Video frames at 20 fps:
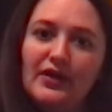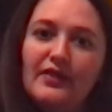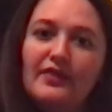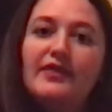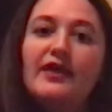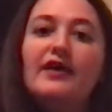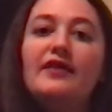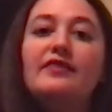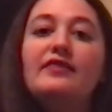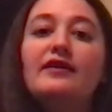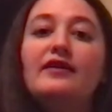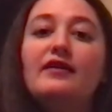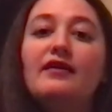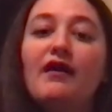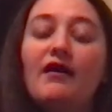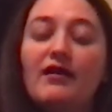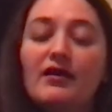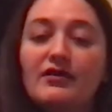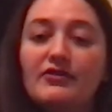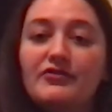that there
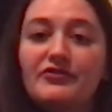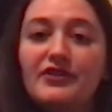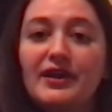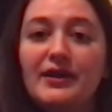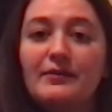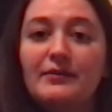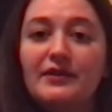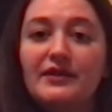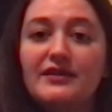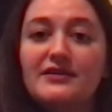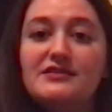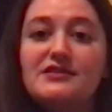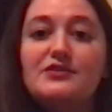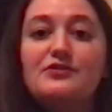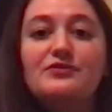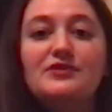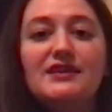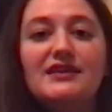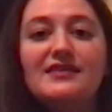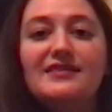are families
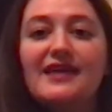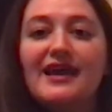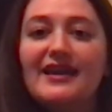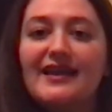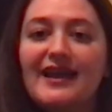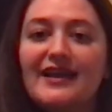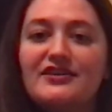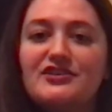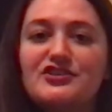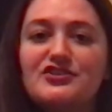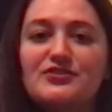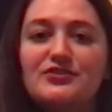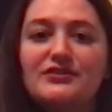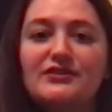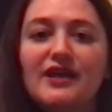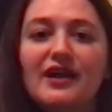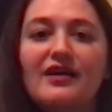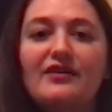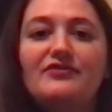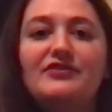who need that extra
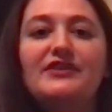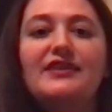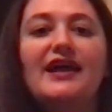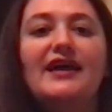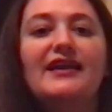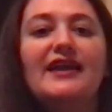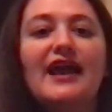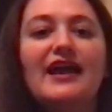love and that